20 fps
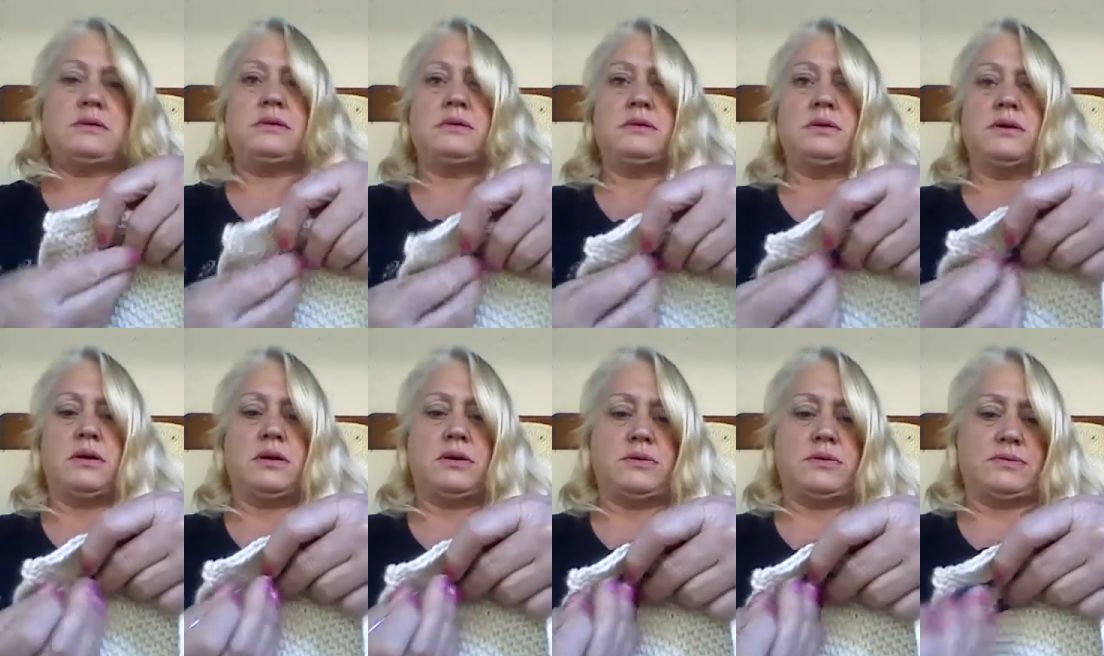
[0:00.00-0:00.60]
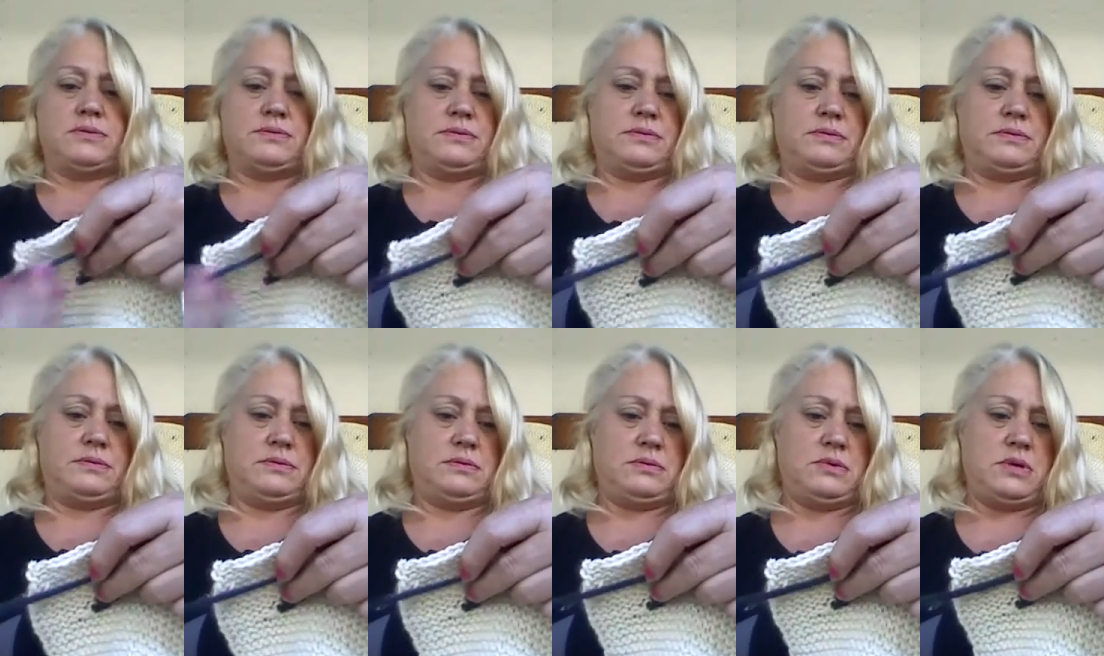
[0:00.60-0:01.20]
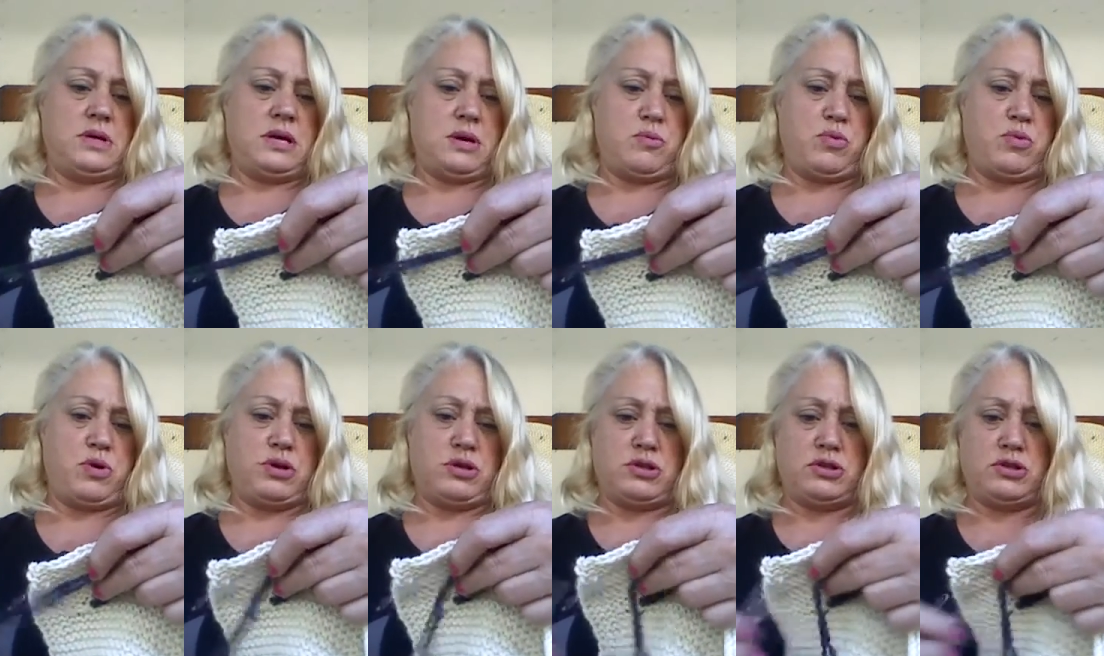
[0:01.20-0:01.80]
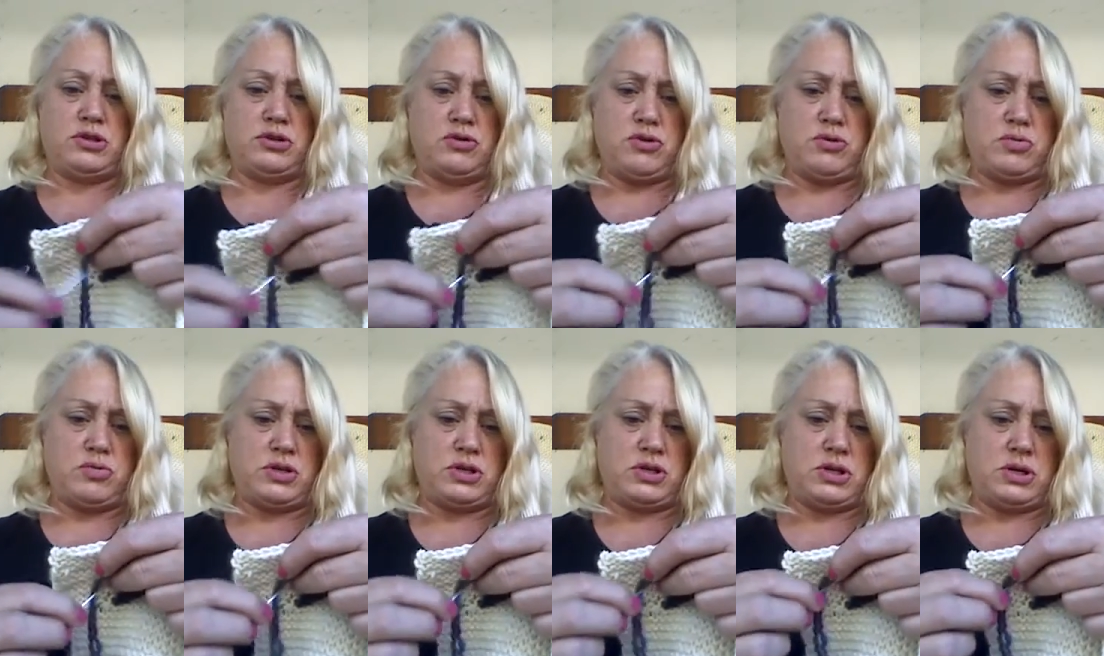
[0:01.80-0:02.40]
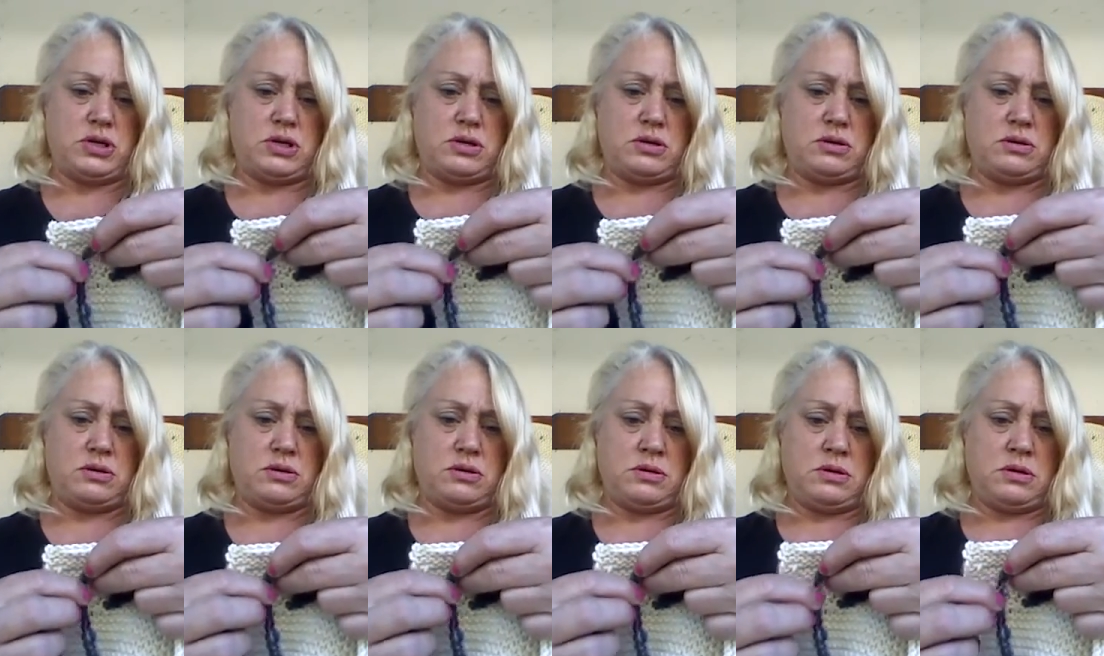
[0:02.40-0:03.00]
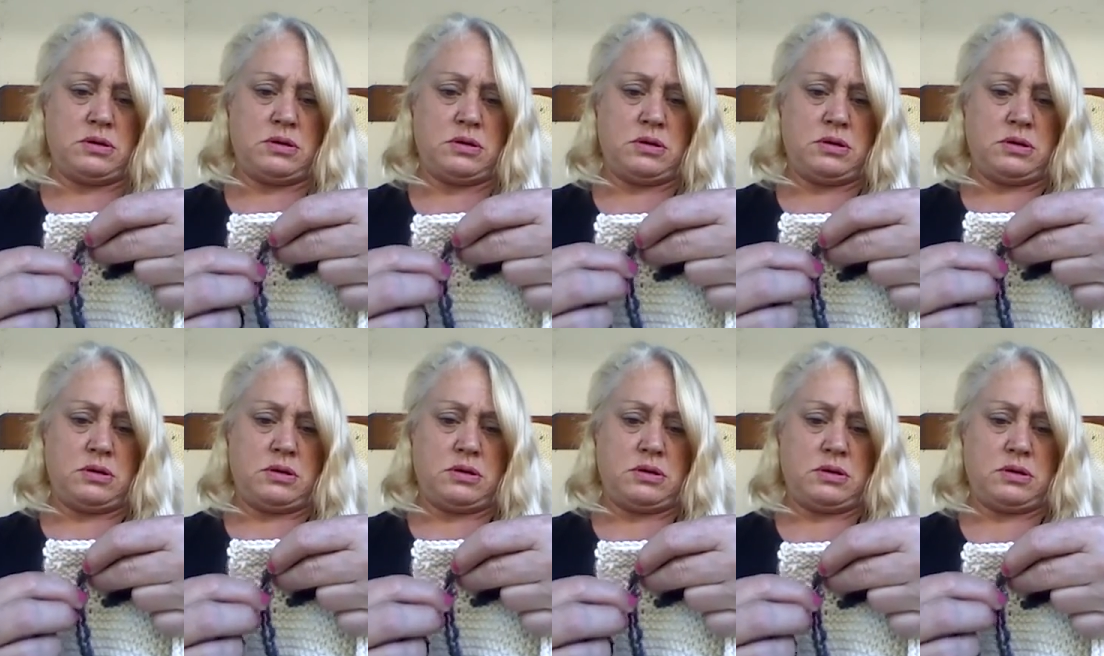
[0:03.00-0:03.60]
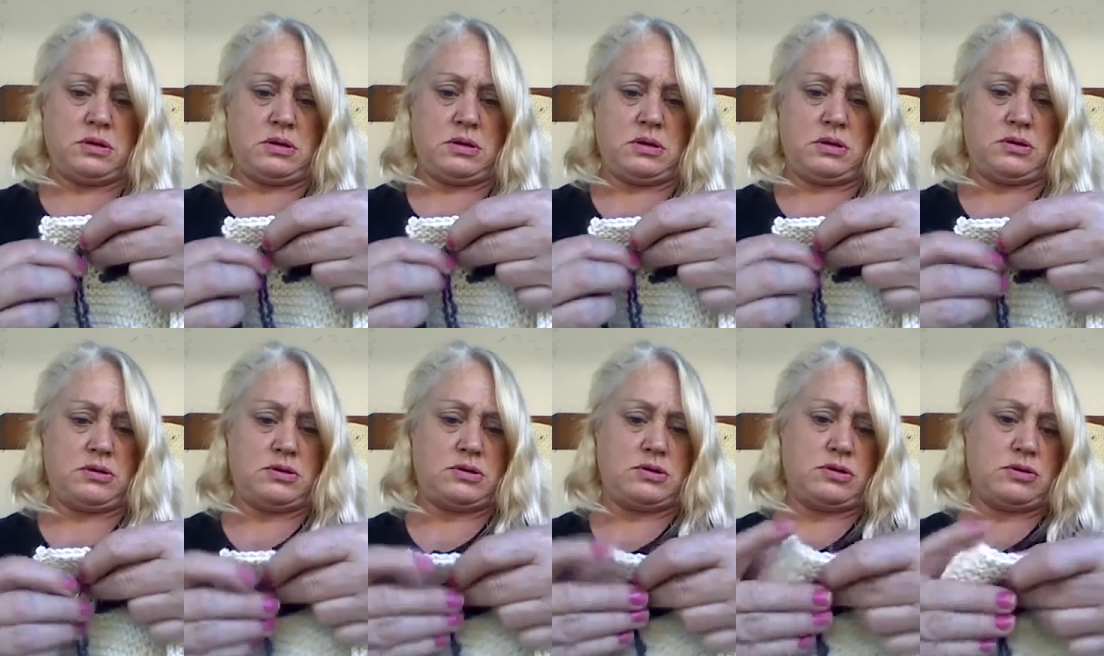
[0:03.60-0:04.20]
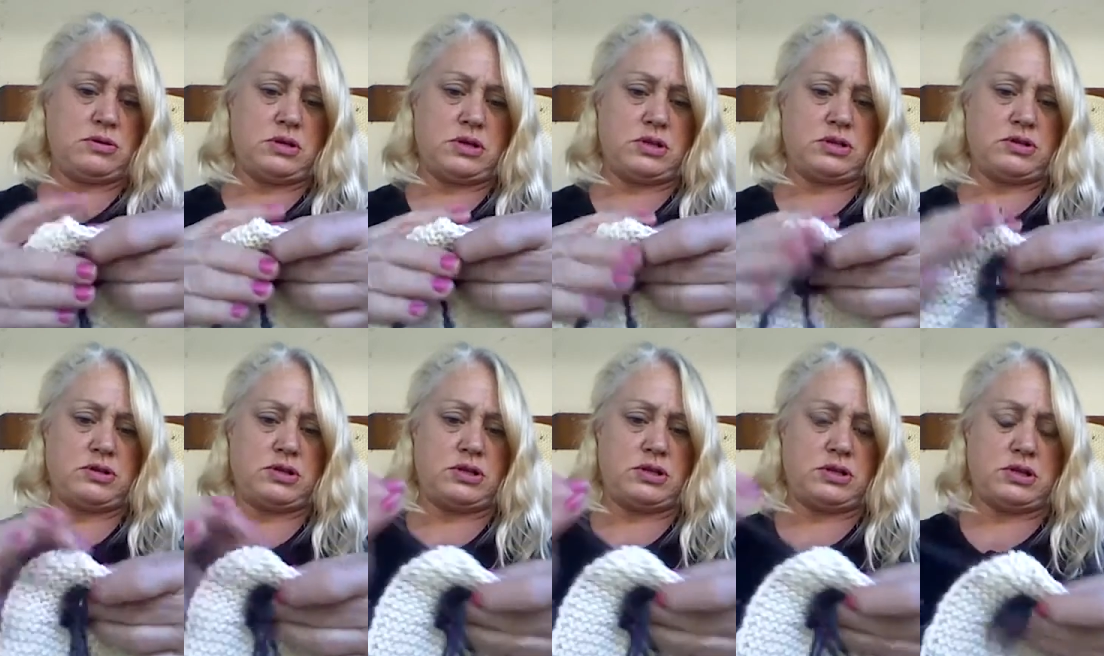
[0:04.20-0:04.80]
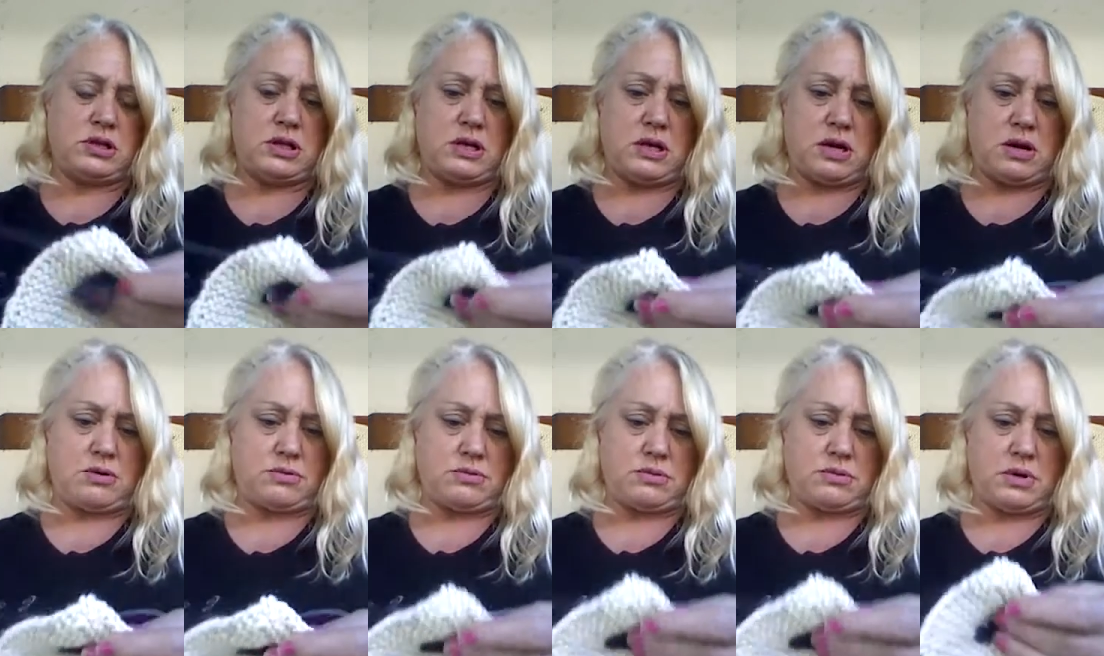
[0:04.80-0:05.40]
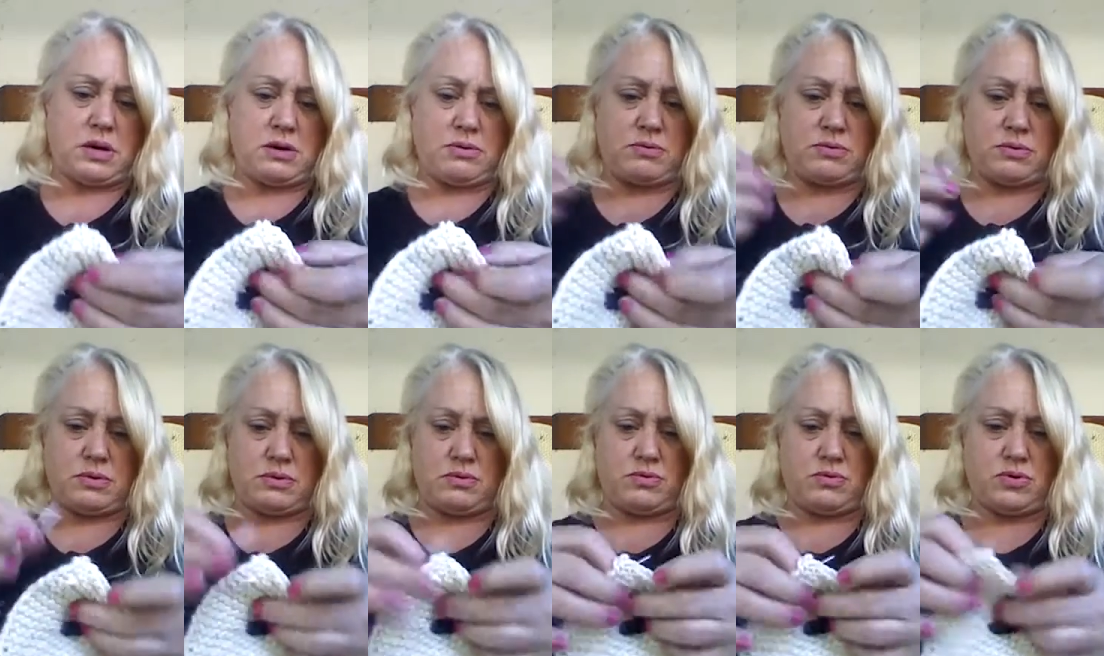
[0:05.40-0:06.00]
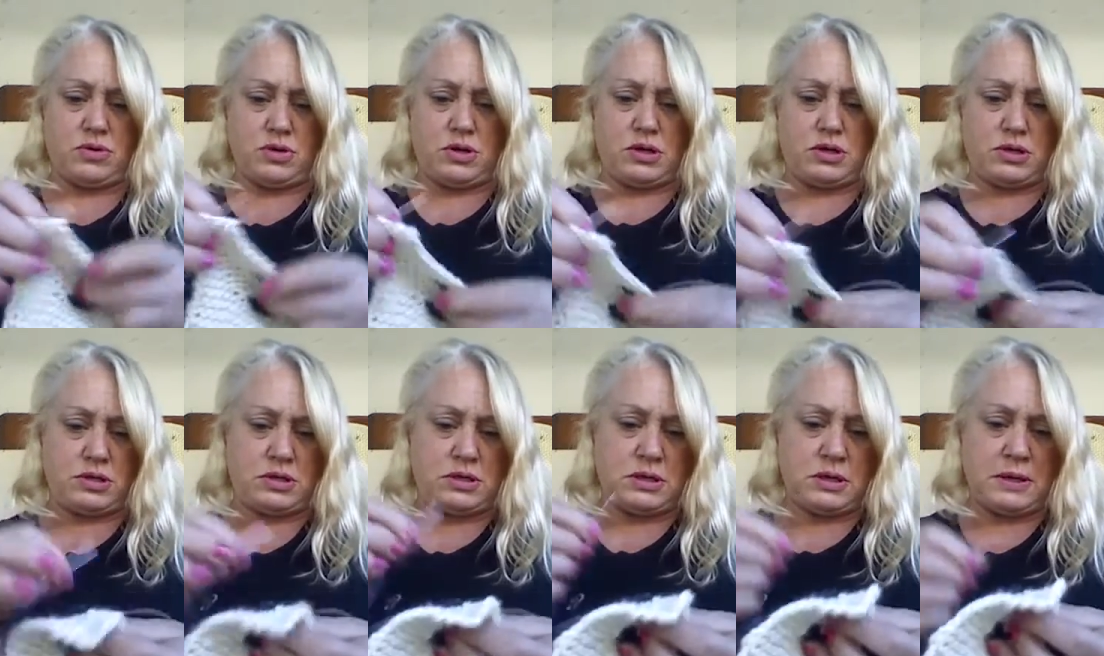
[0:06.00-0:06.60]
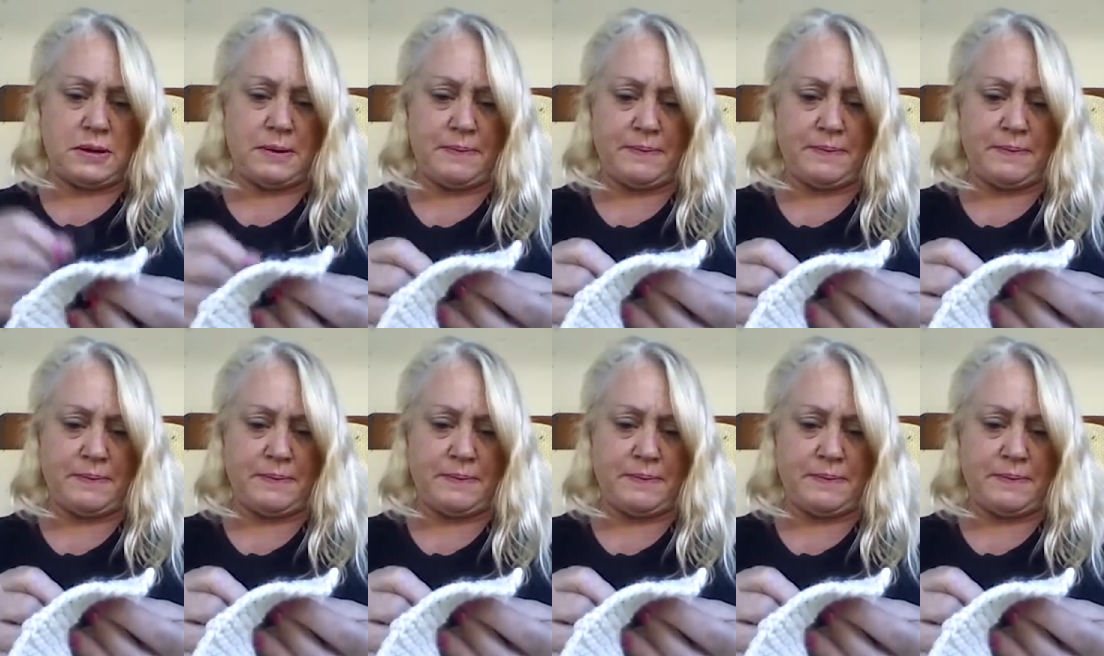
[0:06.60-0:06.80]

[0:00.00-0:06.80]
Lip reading: you can't bring a sewing machine, and there's no electricity out in the woods.